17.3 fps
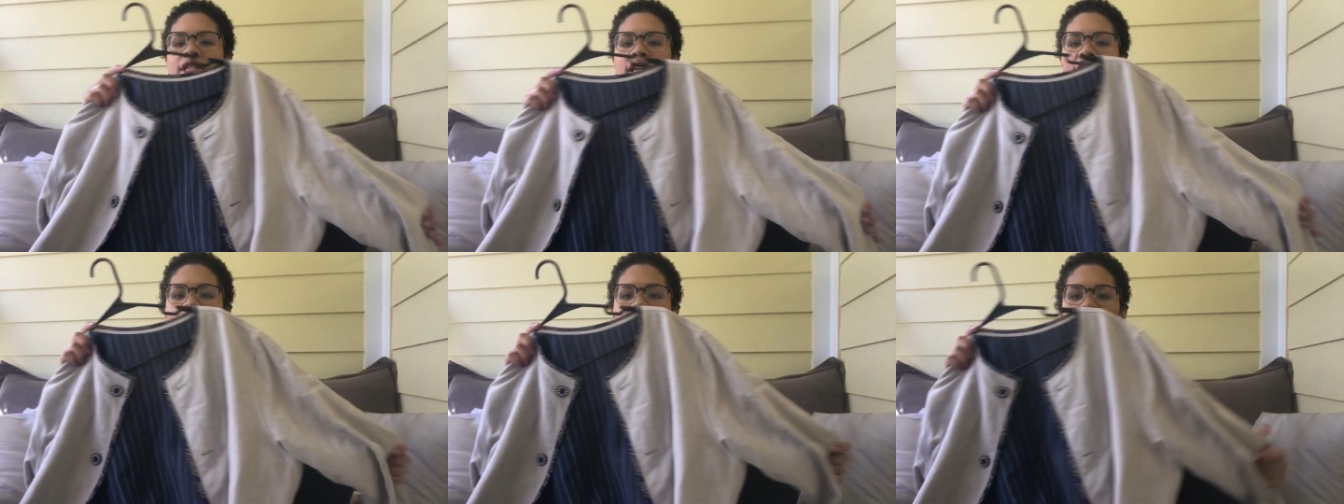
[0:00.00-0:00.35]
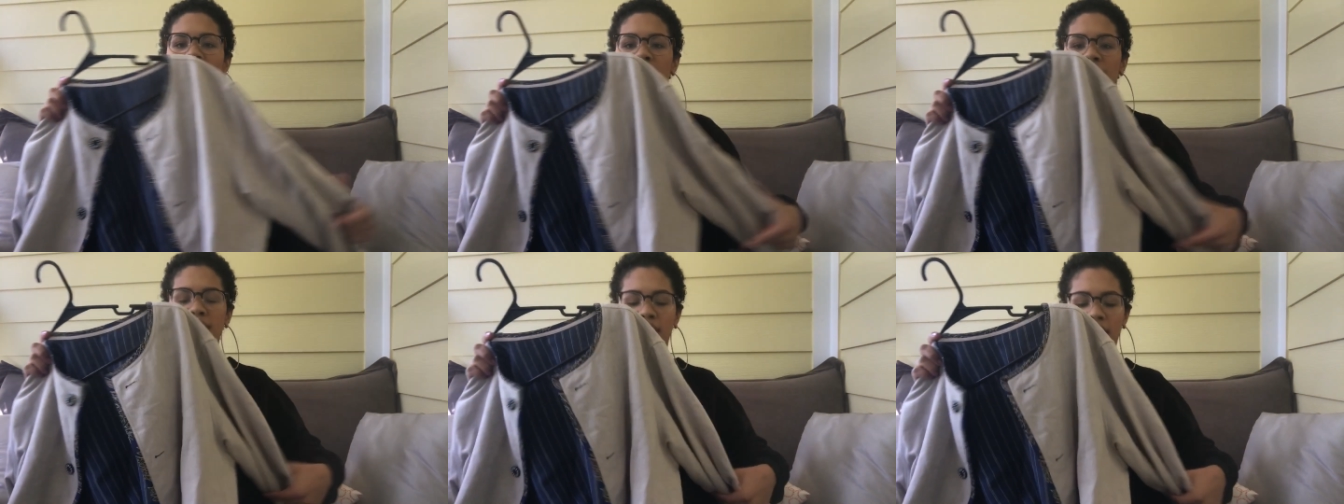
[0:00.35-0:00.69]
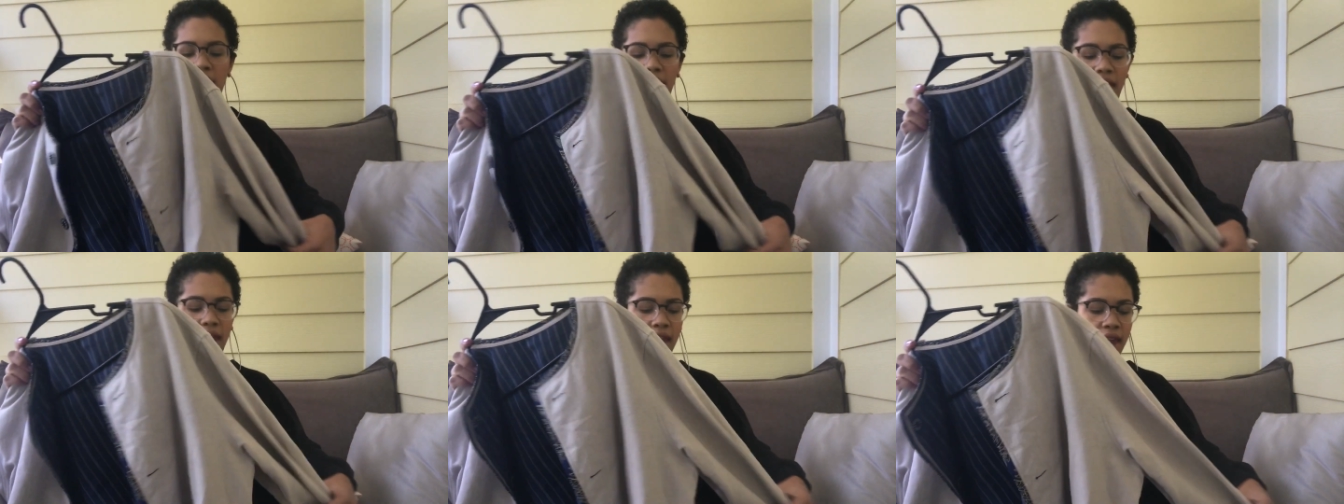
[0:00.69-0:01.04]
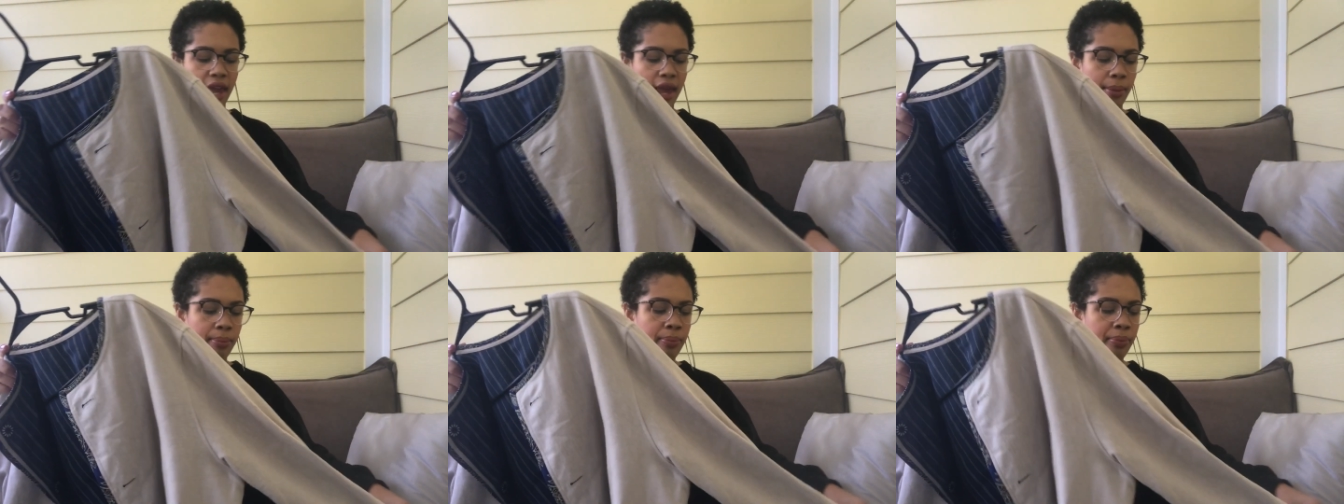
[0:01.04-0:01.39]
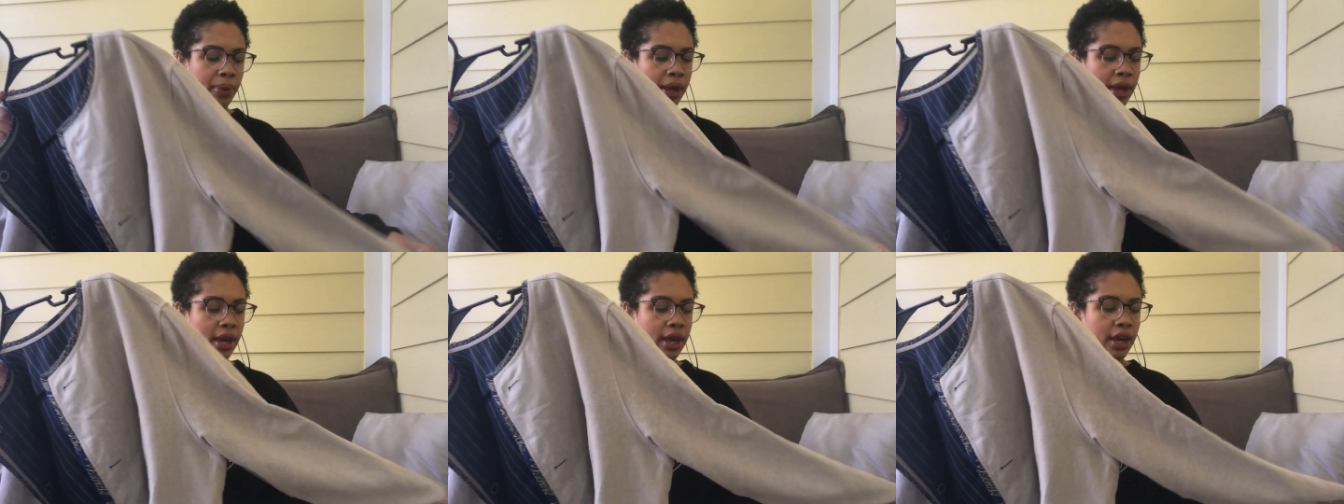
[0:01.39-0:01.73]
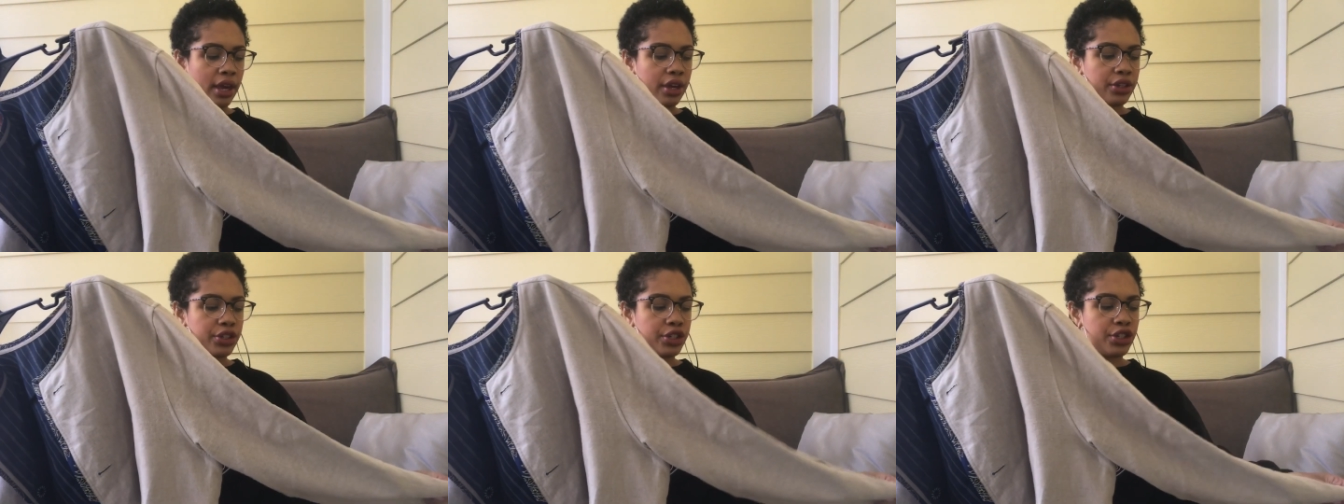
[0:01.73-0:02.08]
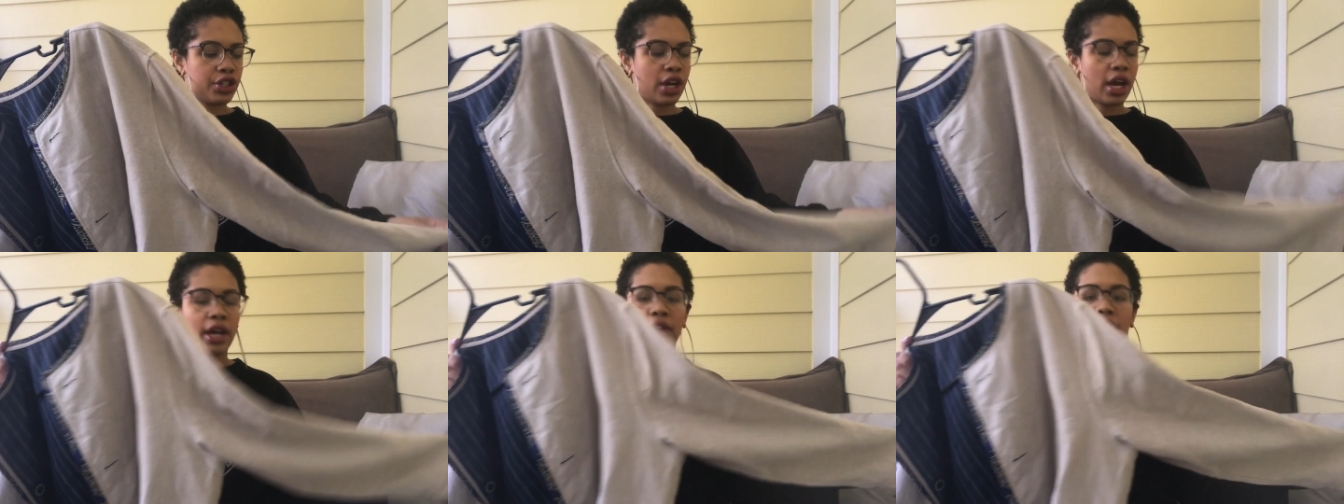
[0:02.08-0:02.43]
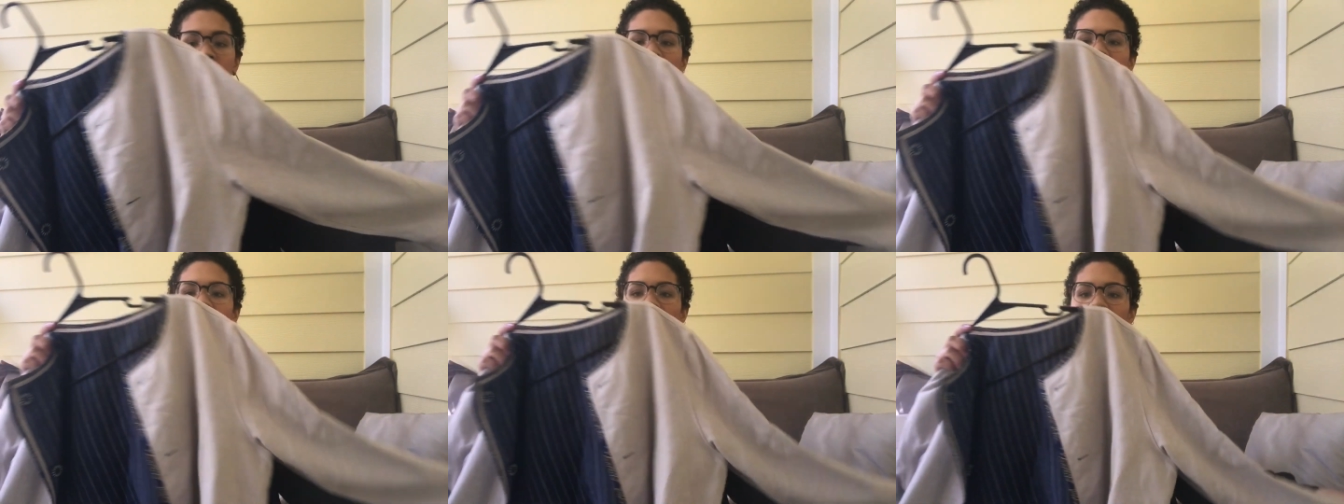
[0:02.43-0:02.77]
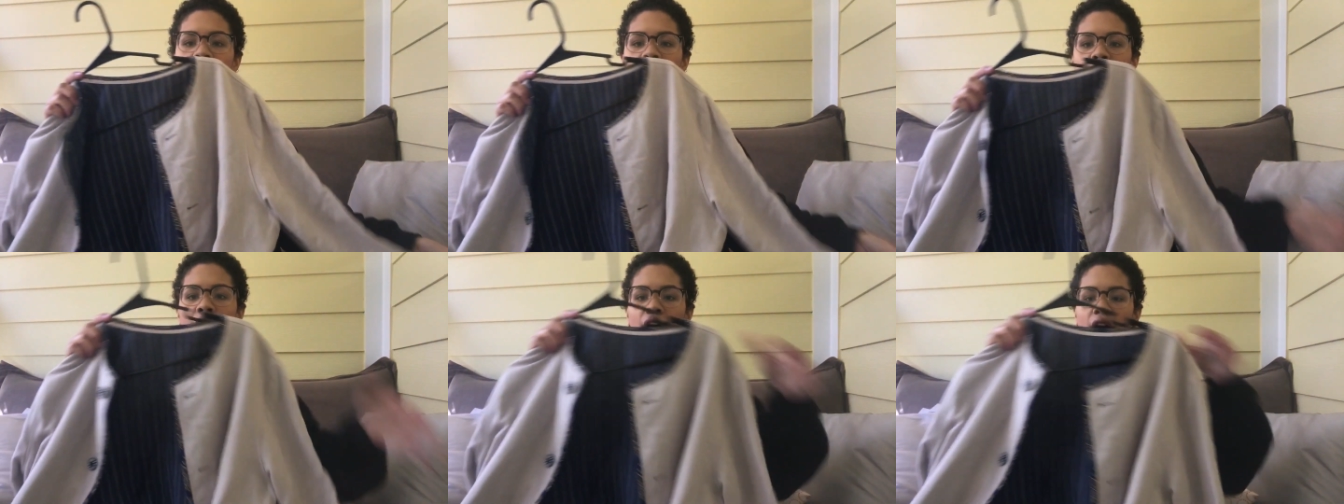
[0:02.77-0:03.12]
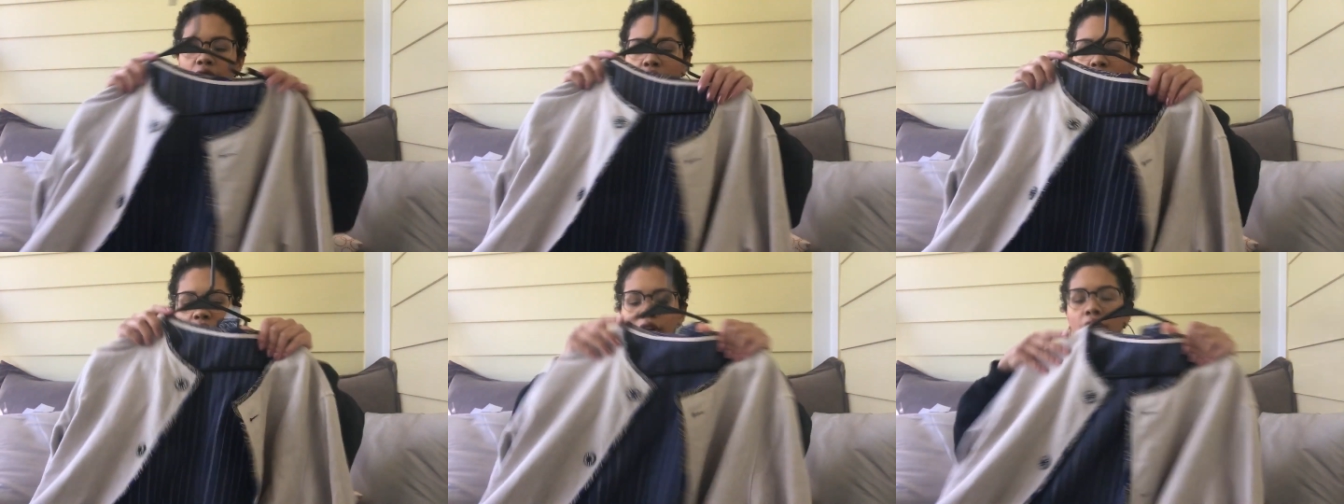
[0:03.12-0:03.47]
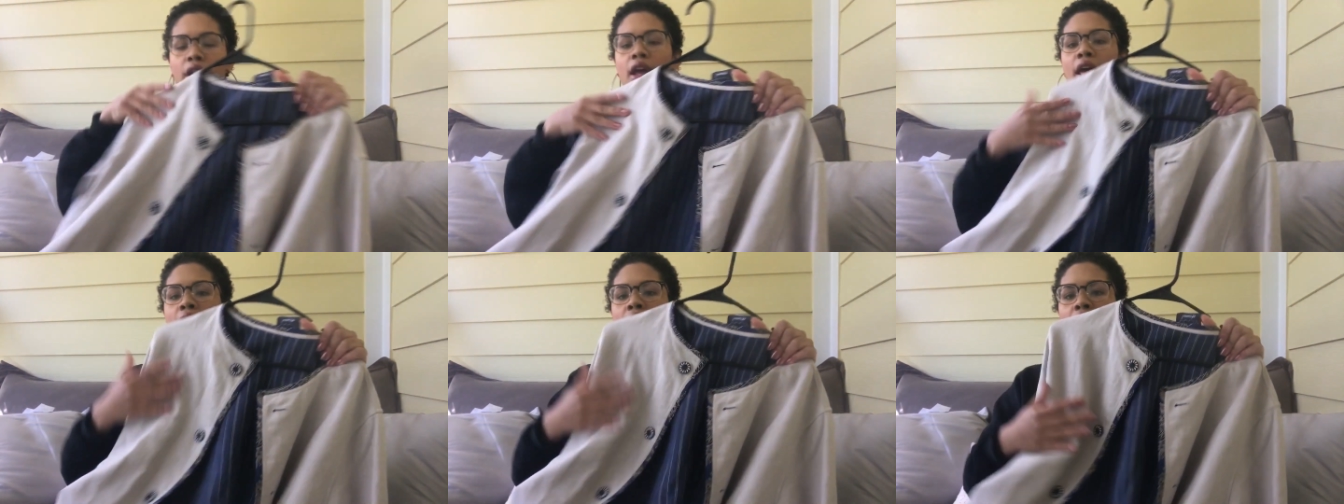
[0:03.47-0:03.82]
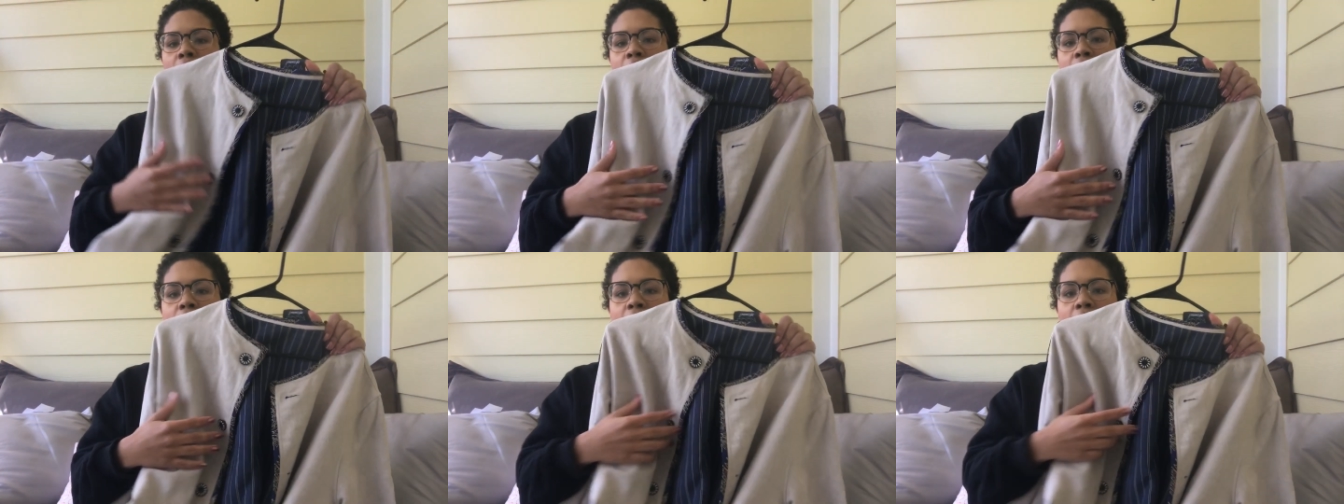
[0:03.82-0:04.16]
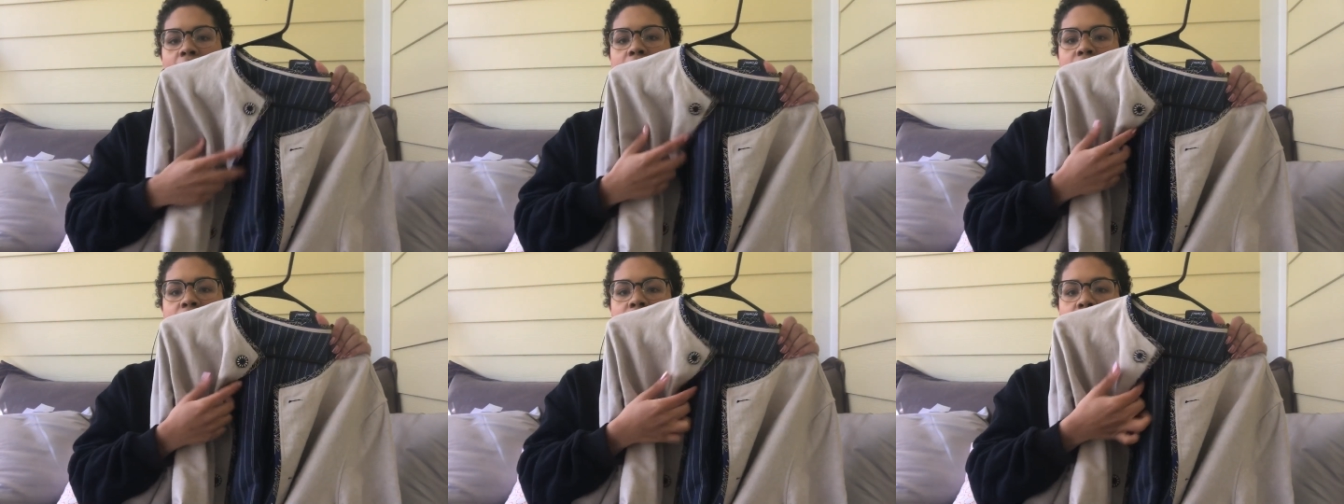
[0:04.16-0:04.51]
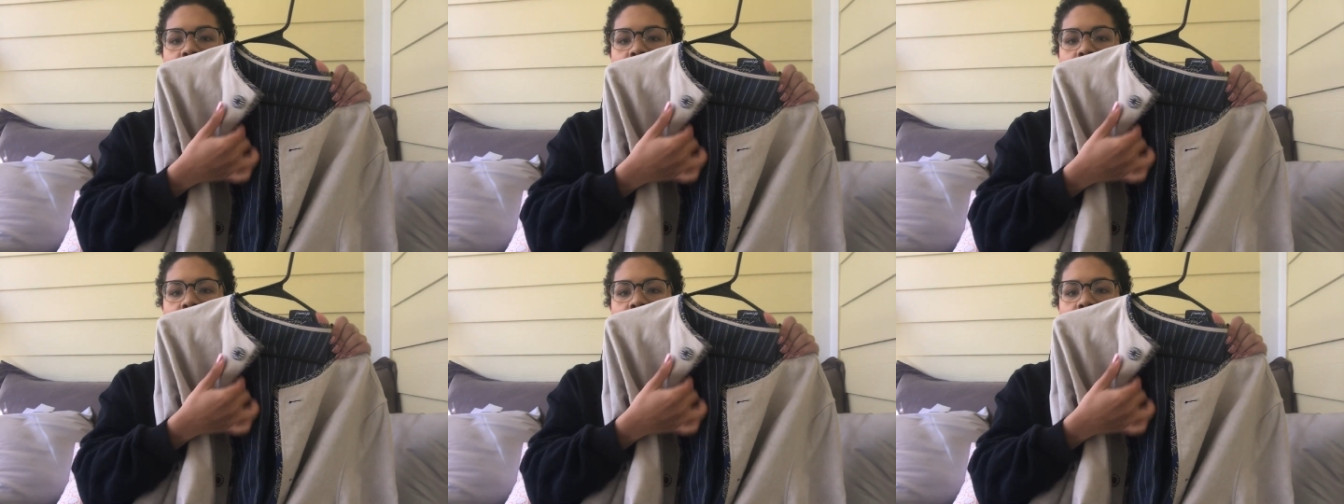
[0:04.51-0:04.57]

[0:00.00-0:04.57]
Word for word: side, it's like a beige kind of khaki color, and it has